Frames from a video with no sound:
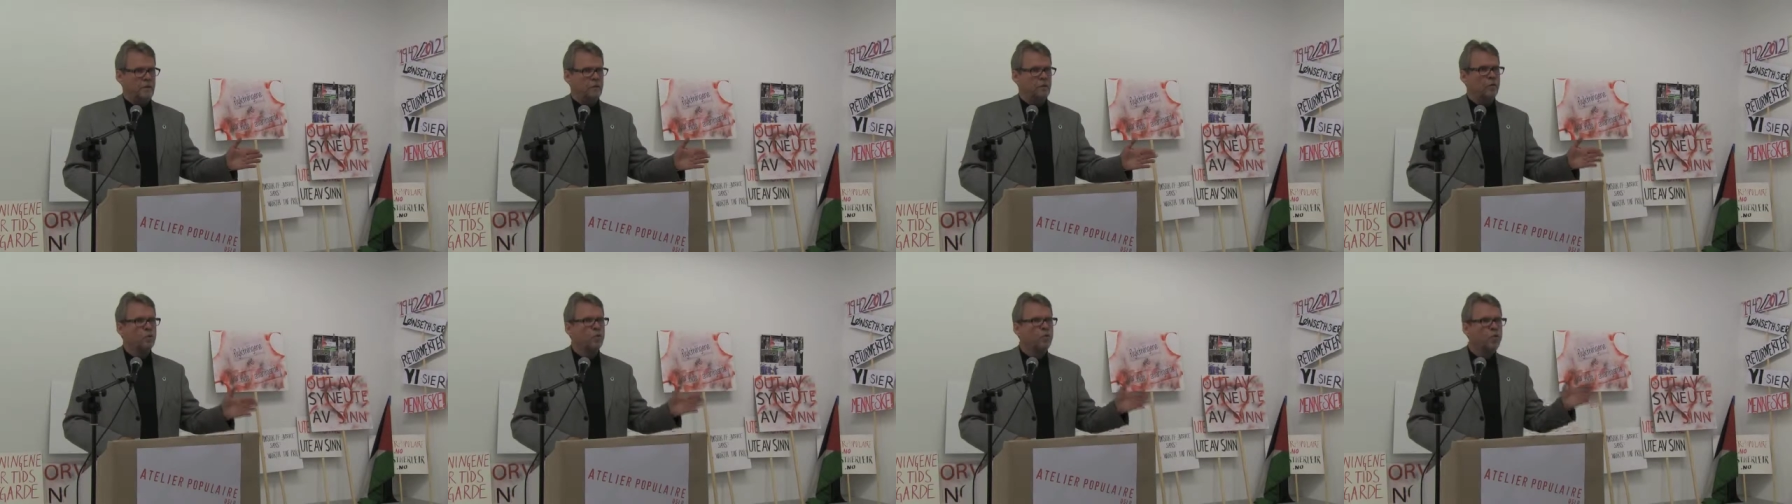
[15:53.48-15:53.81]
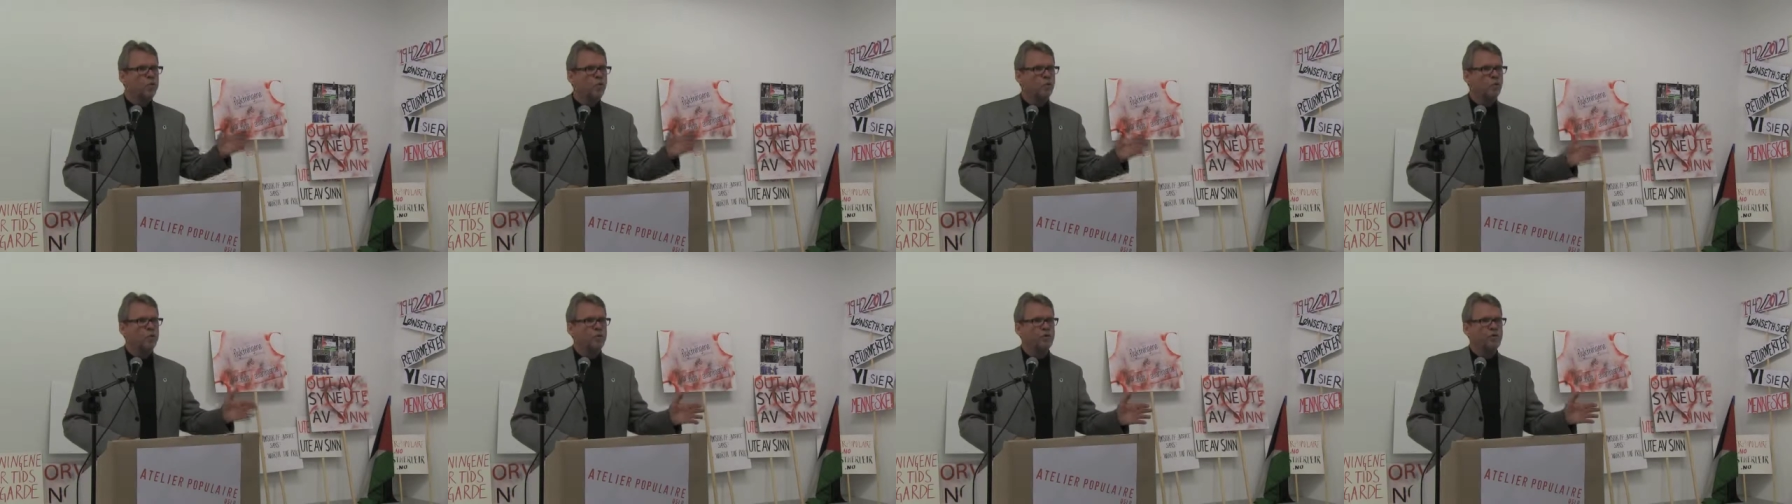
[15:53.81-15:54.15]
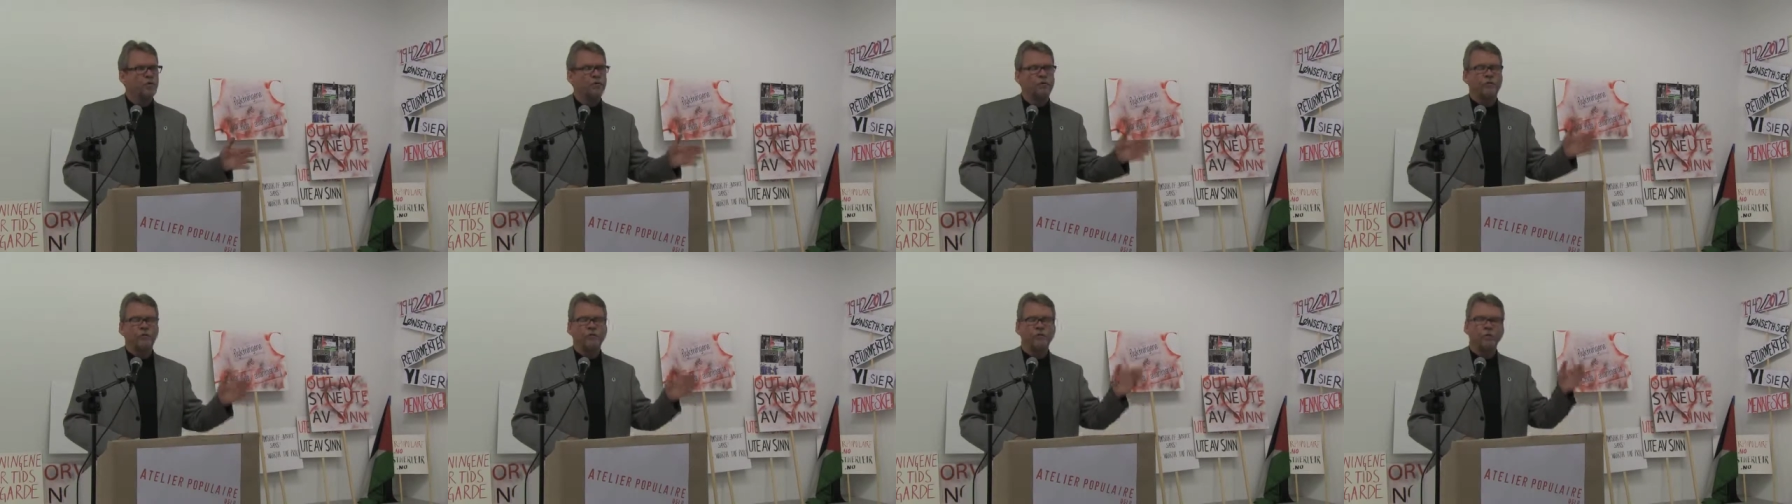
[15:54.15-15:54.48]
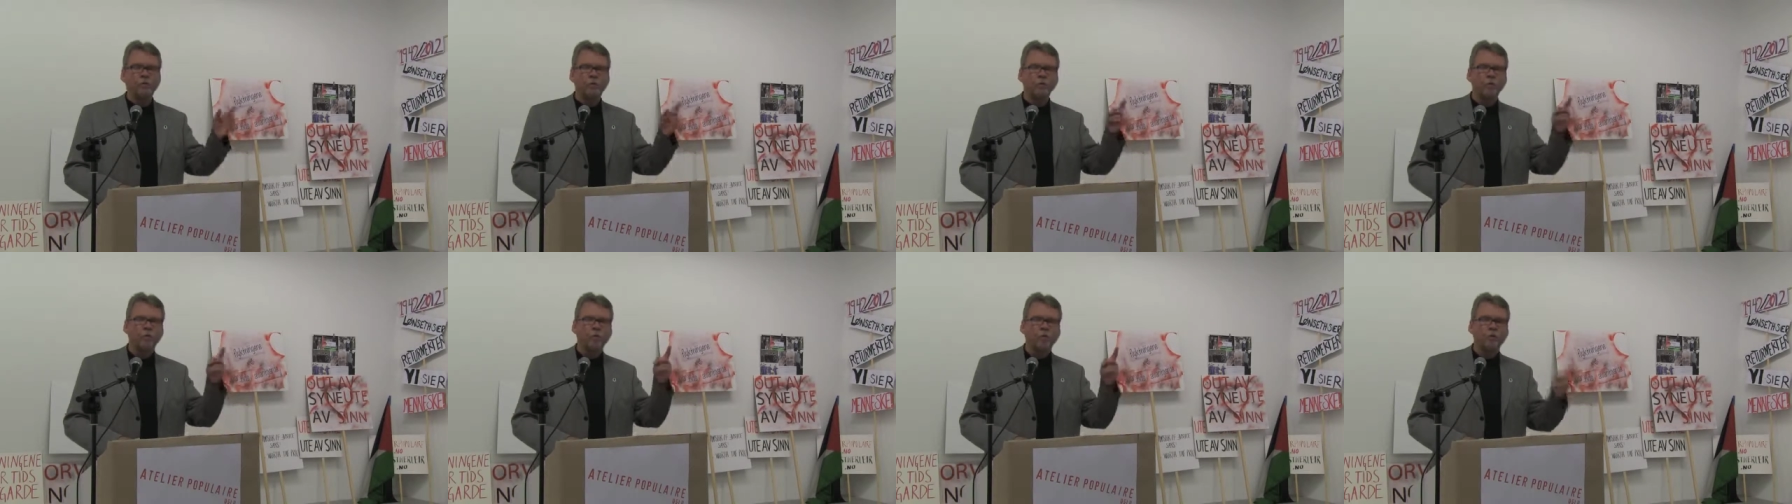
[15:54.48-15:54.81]
who wants
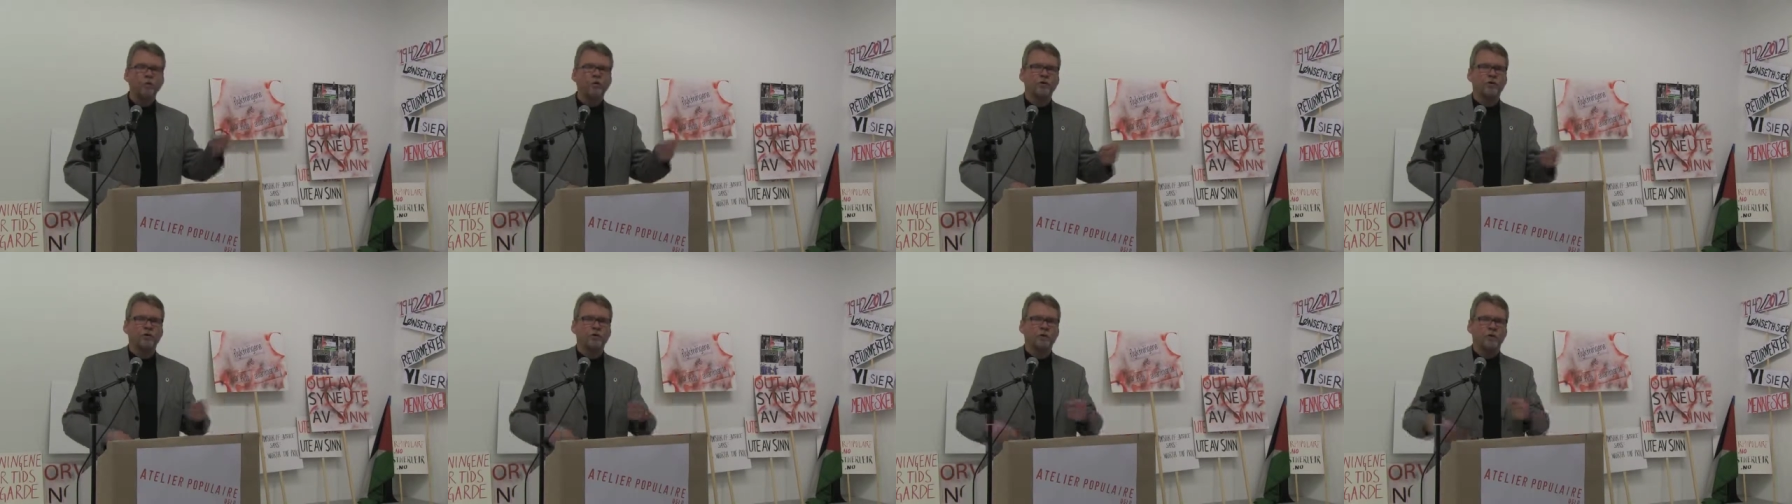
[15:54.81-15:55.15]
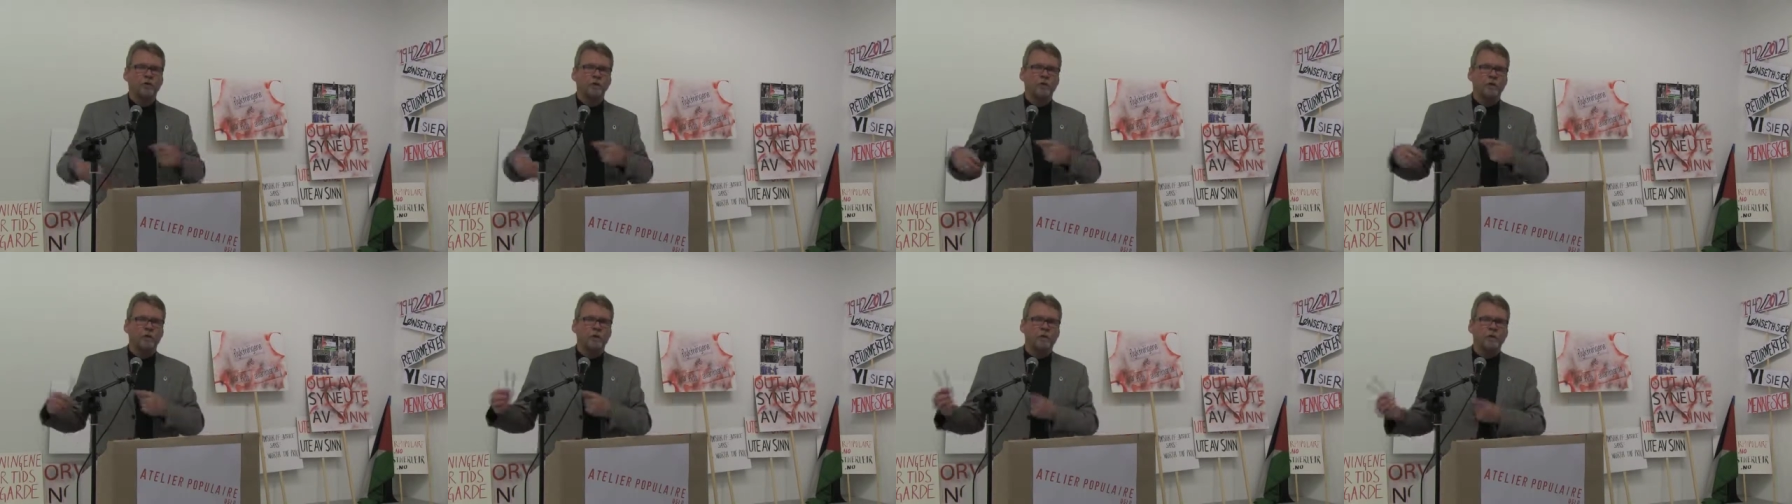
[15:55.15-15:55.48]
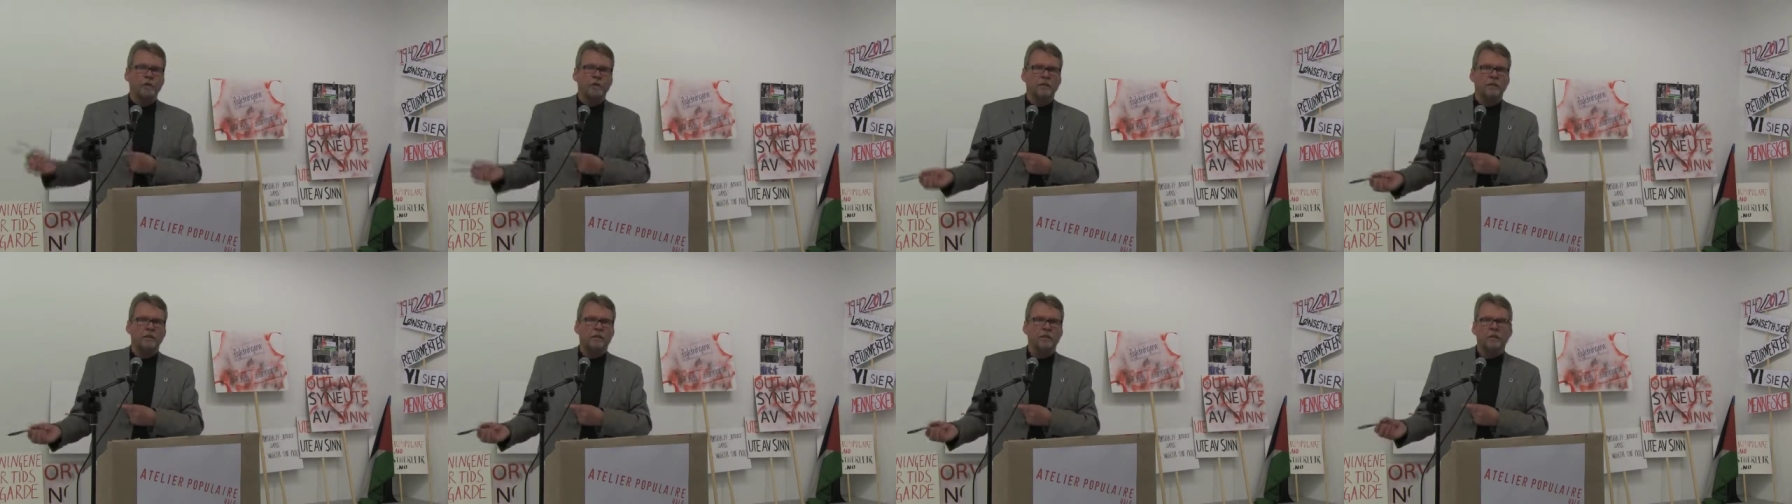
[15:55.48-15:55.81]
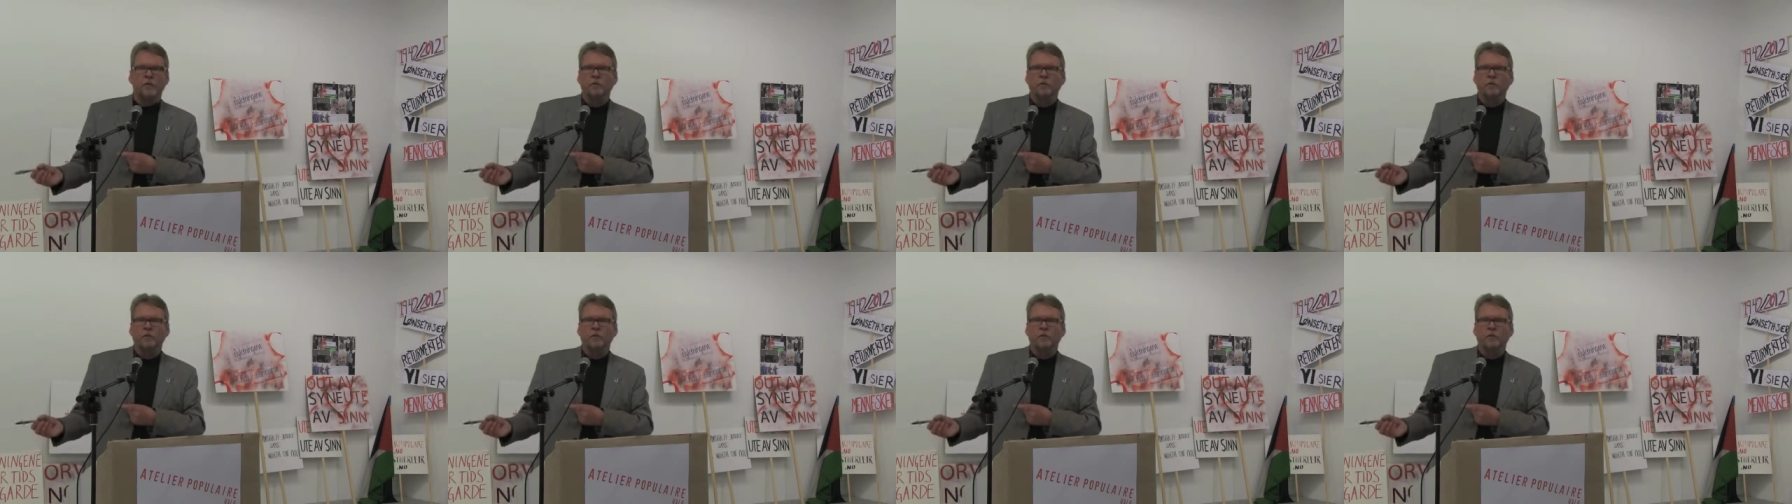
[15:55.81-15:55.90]
to work in